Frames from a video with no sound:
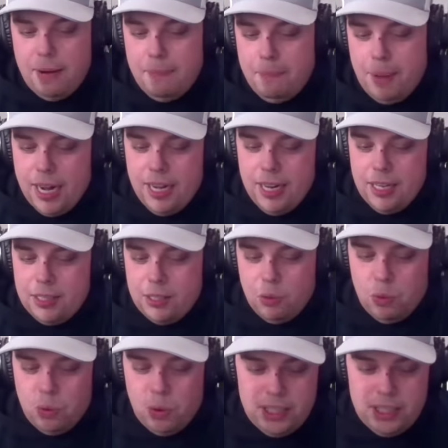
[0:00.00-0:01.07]
minus
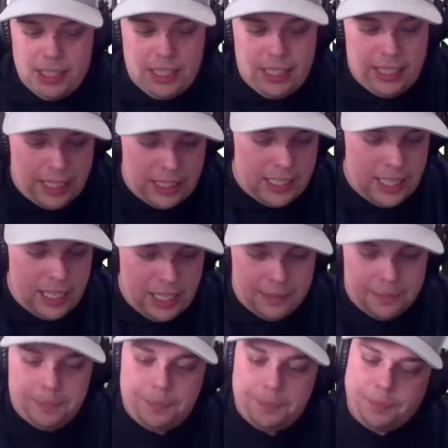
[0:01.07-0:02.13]
160.